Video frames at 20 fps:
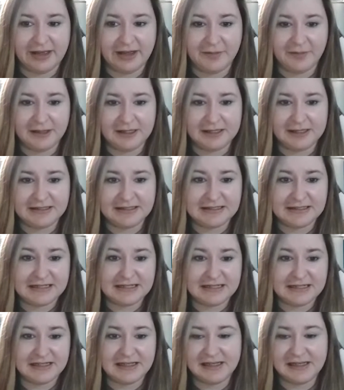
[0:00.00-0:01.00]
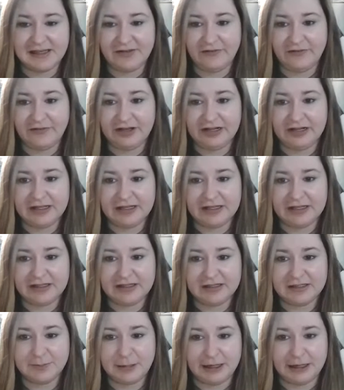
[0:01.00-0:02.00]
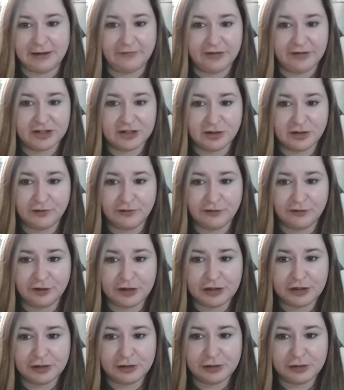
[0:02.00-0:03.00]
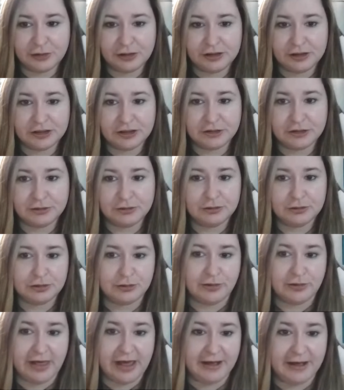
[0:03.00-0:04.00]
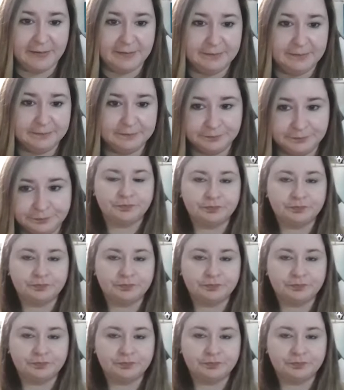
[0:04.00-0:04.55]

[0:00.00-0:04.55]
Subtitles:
to them and see if it is beneficial for you to do that.